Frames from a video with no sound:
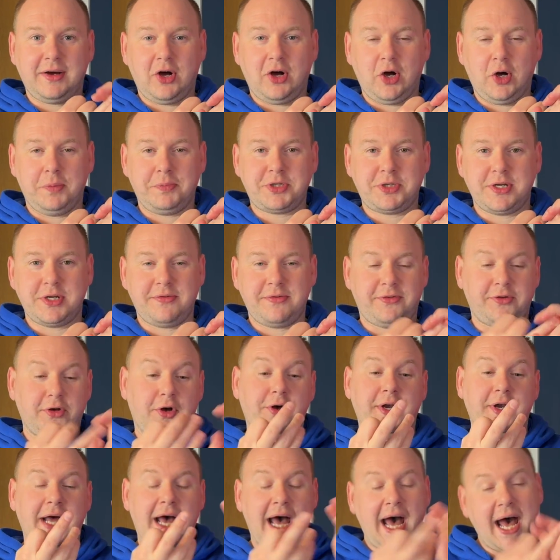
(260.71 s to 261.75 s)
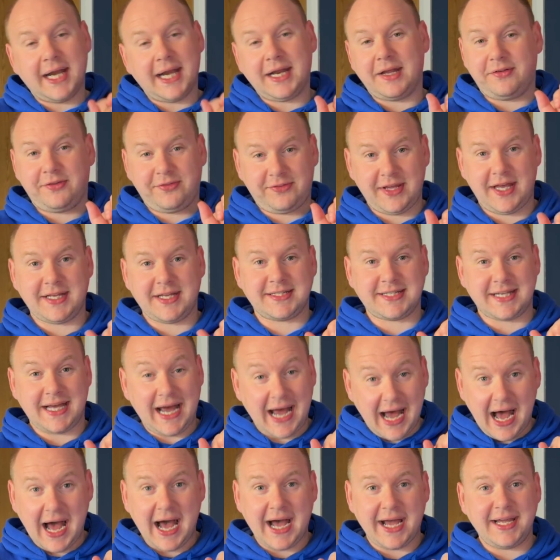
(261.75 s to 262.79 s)
options on, and it's set to
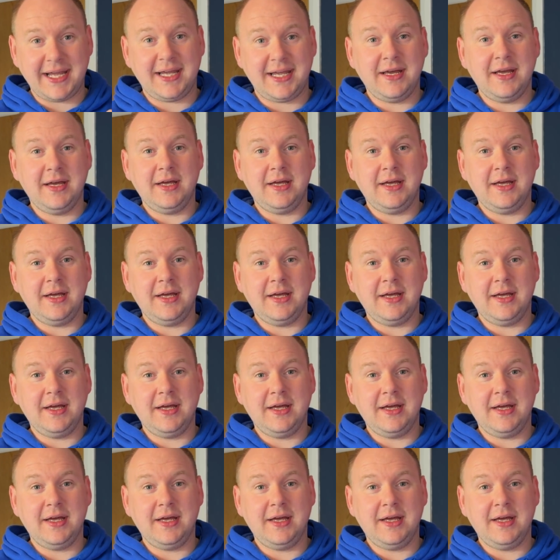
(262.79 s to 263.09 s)
high,